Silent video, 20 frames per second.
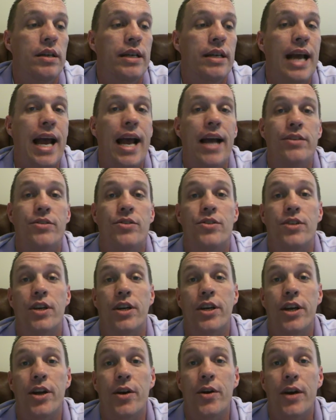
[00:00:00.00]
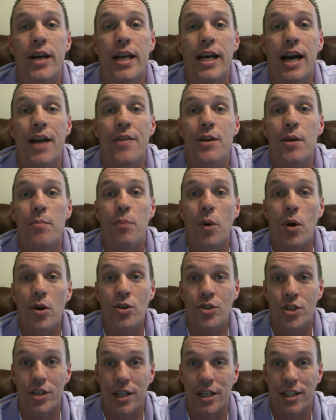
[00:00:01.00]
enhanced security on the
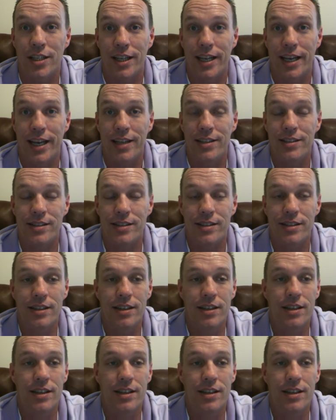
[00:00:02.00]
abortion clinics,